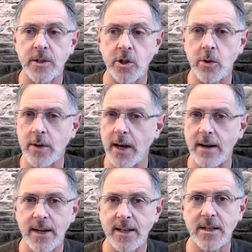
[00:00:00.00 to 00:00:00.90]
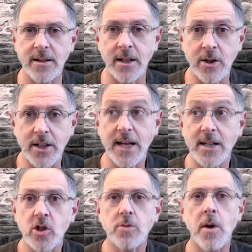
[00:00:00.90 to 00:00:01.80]
So yeah, look at that
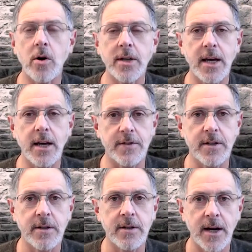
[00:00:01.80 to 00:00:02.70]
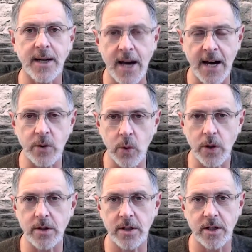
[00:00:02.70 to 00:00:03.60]
small gift, a kind
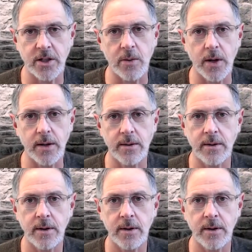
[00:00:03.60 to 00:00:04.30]
word to someone.